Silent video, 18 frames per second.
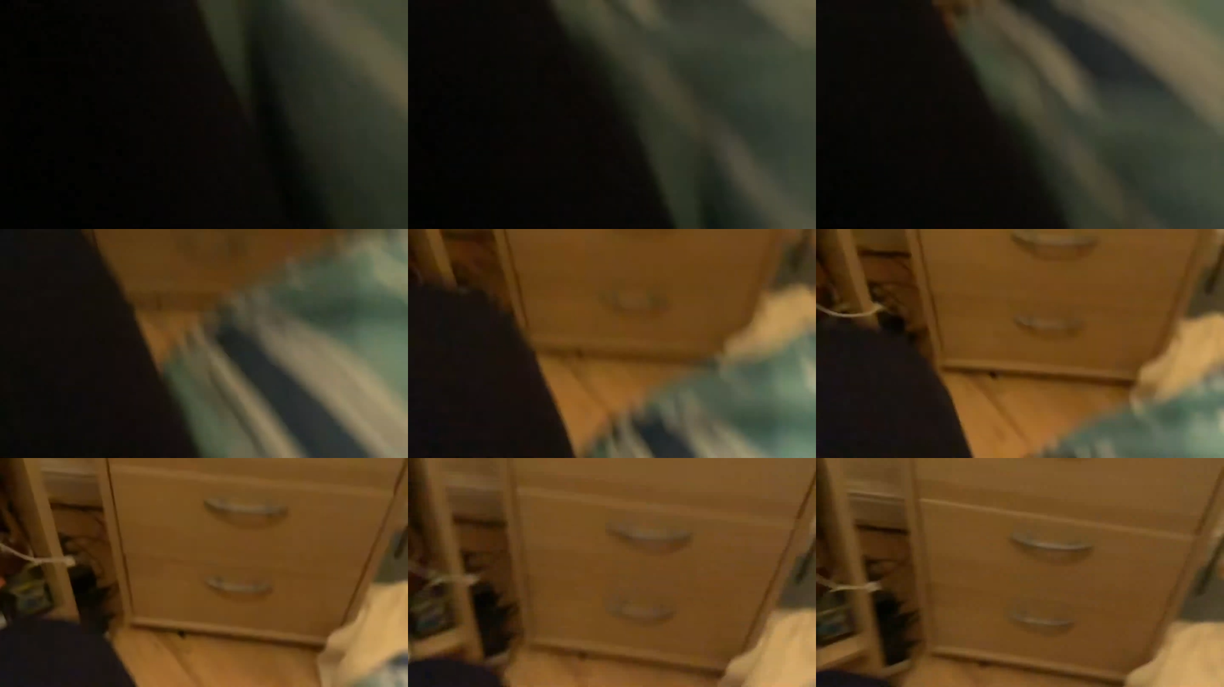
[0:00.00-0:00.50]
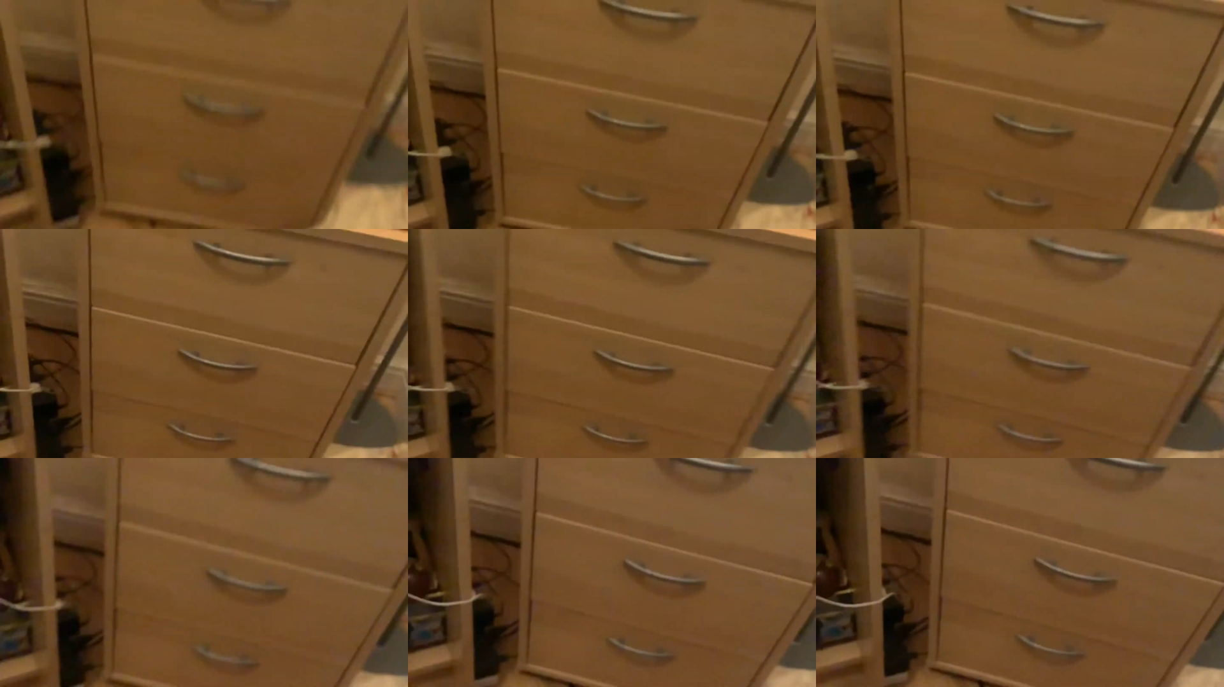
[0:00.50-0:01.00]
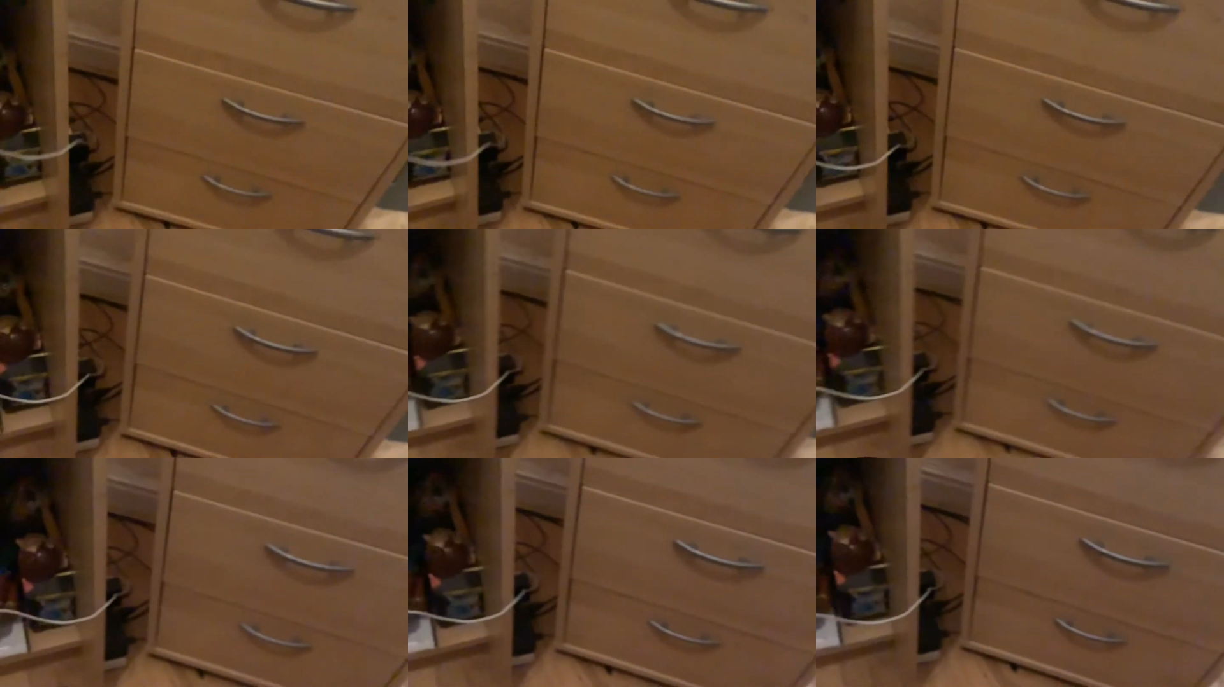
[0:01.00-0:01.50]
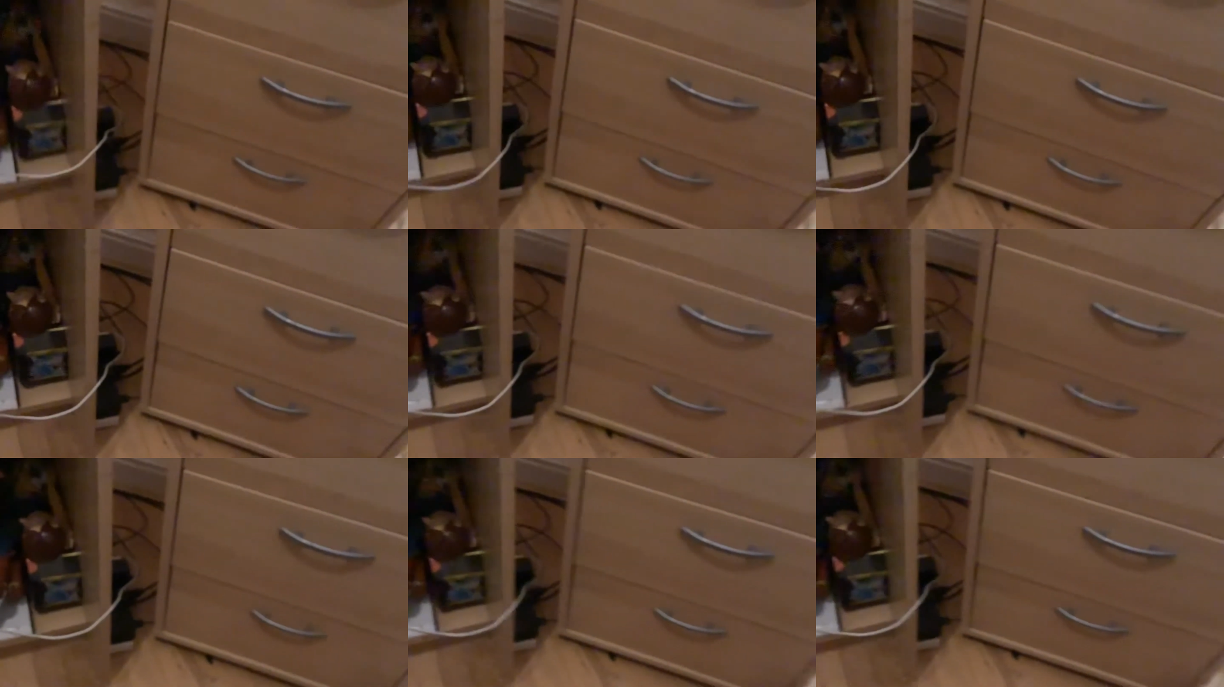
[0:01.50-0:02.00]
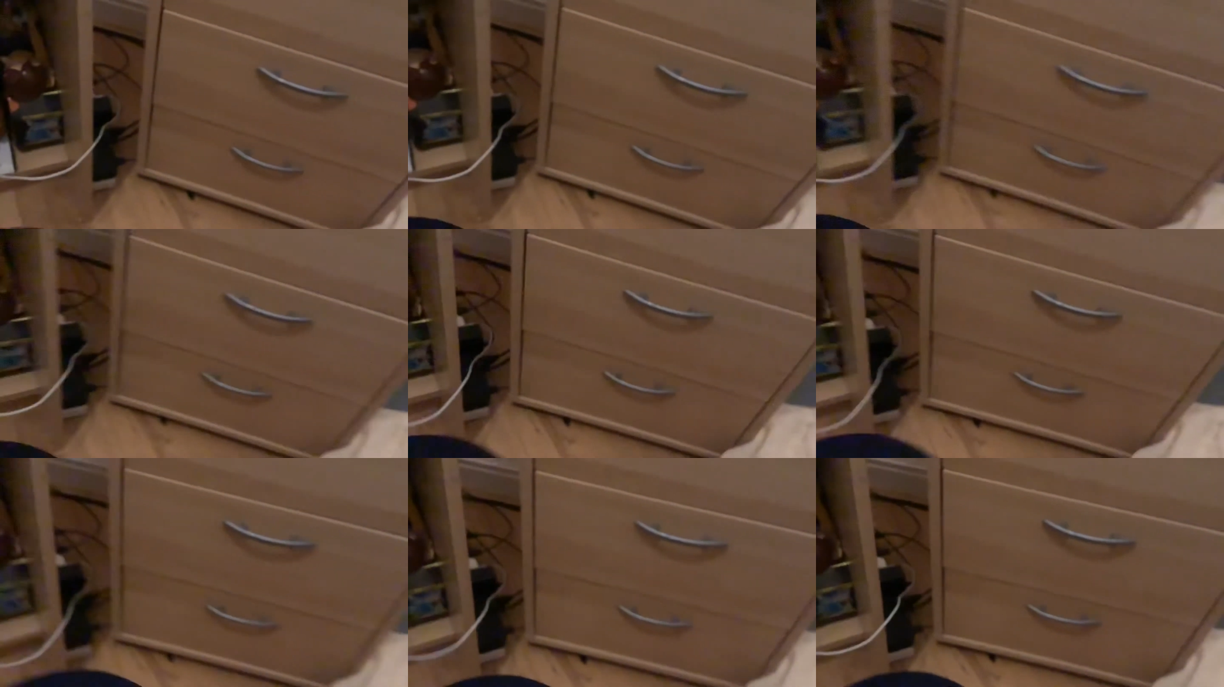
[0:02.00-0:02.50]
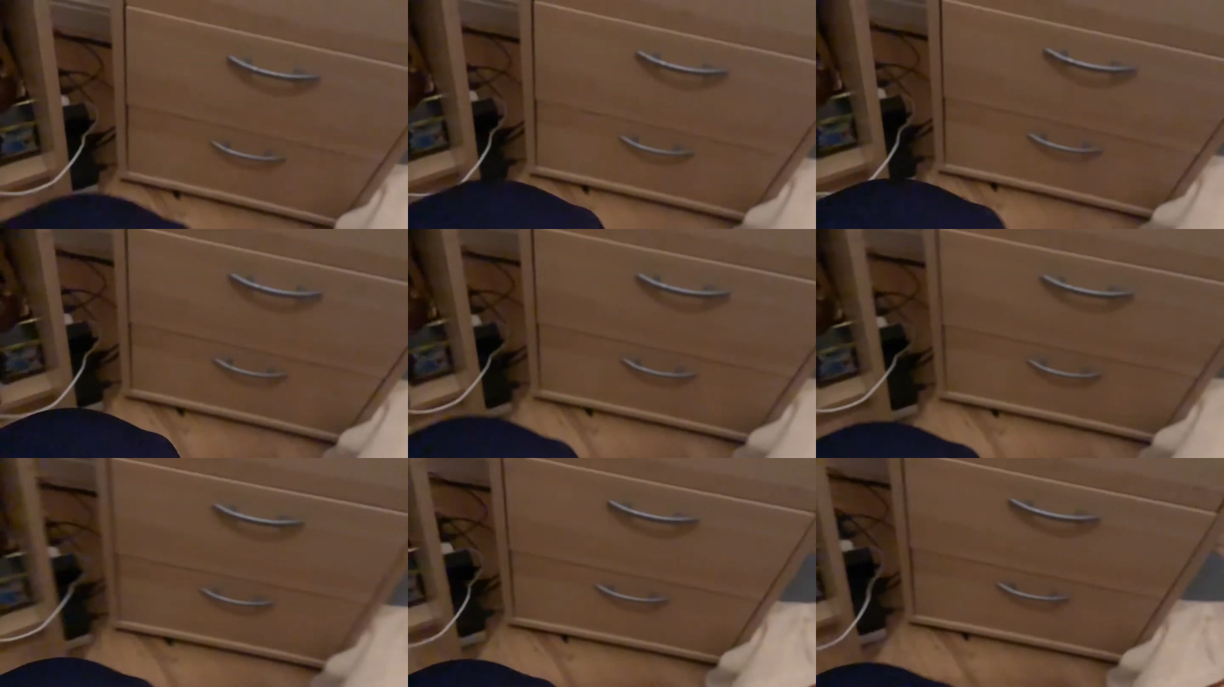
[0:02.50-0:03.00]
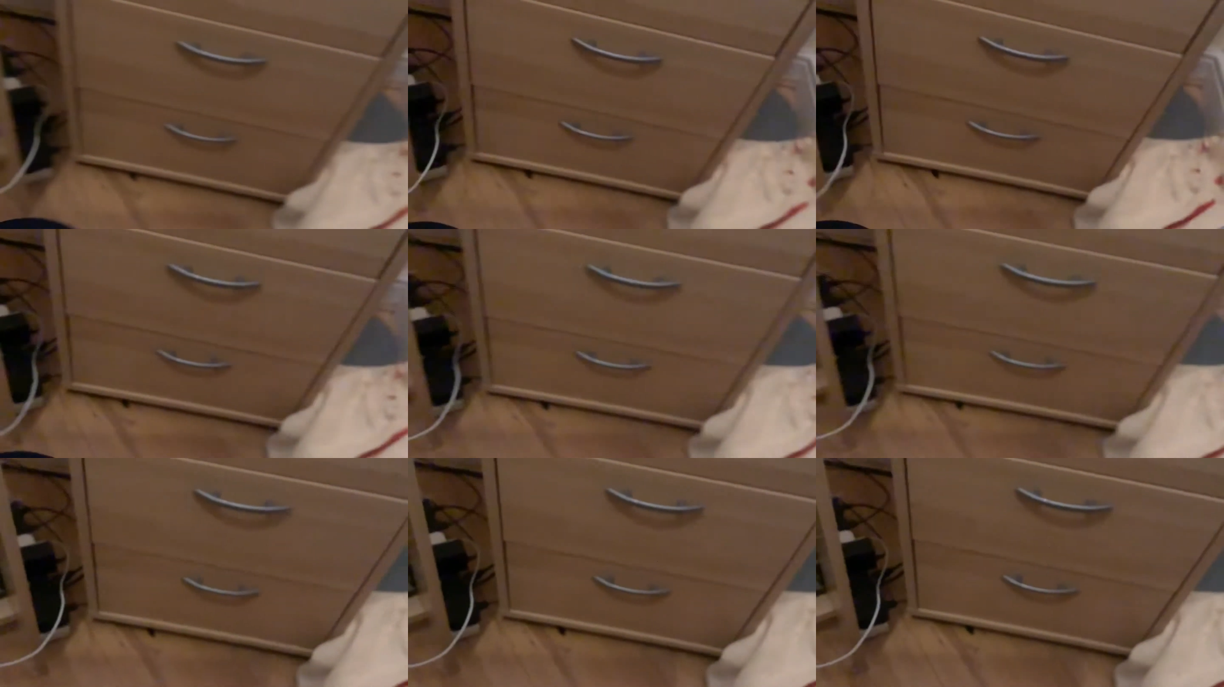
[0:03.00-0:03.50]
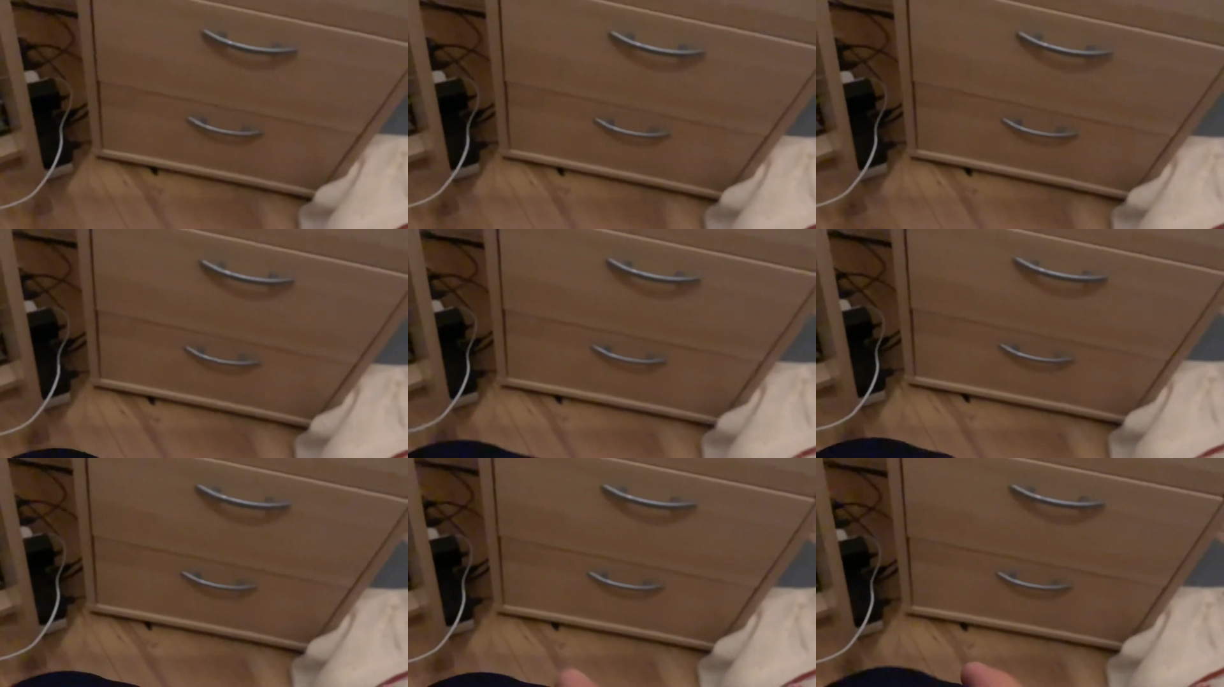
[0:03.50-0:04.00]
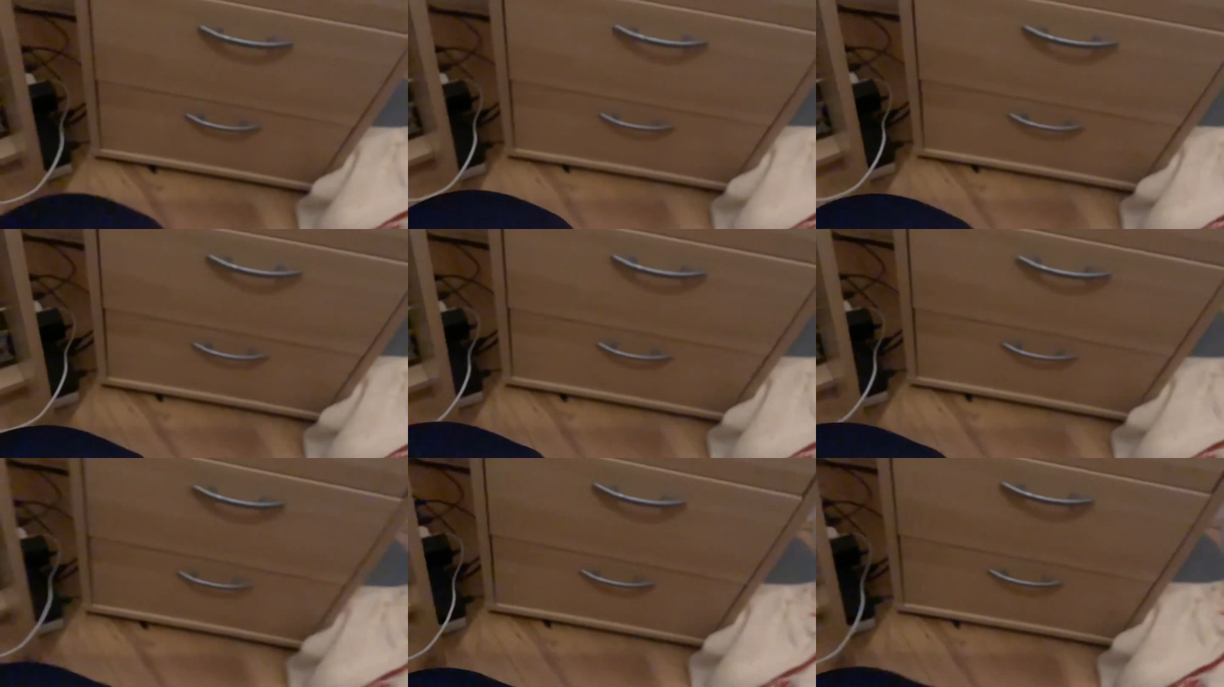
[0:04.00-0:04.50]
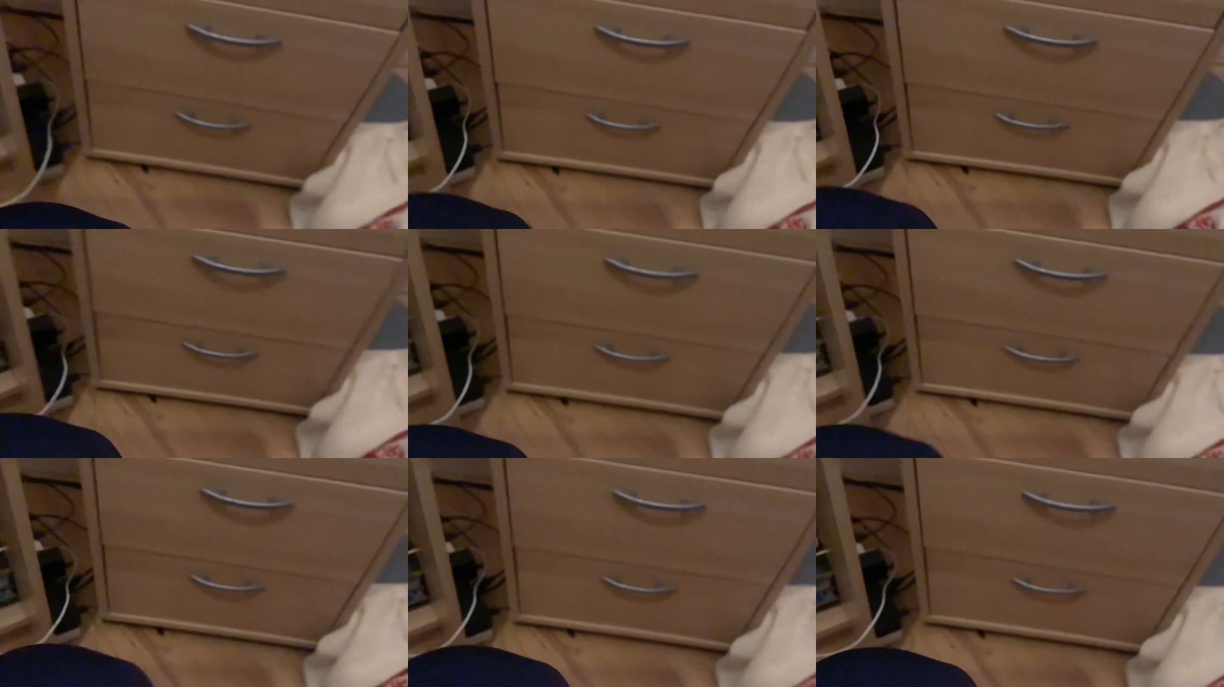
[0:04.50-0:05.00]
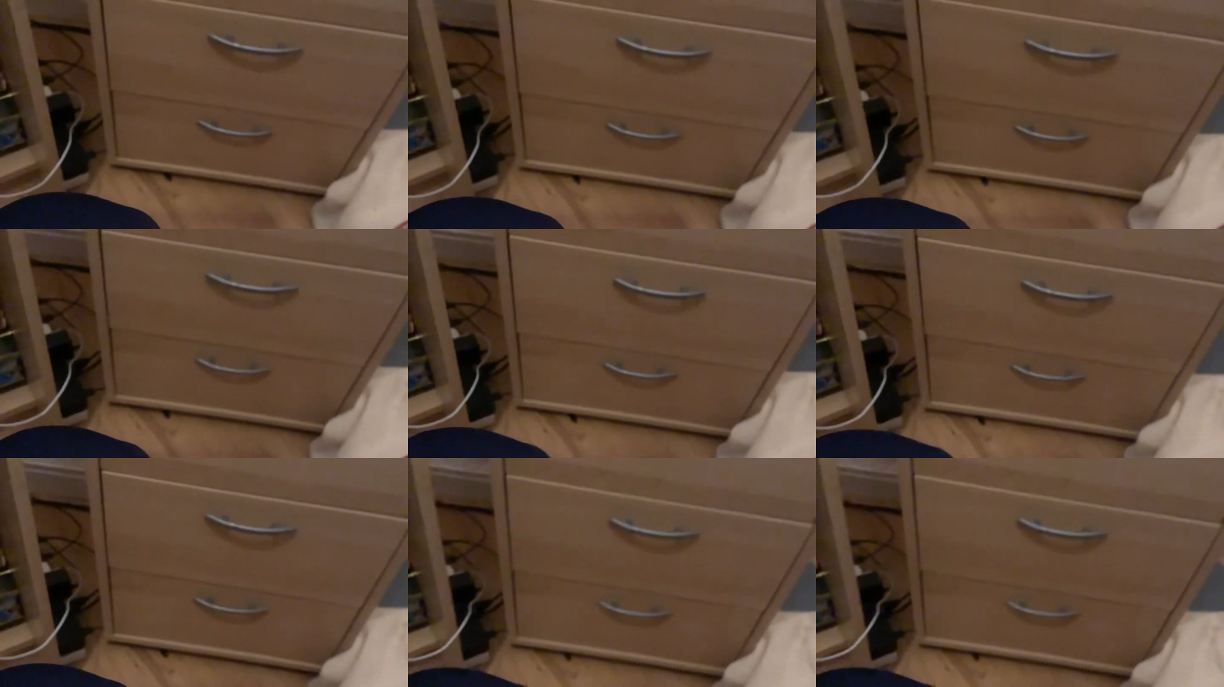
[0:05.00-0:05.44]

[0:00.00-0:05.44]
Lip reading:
No face is visible, so there are no lips to read.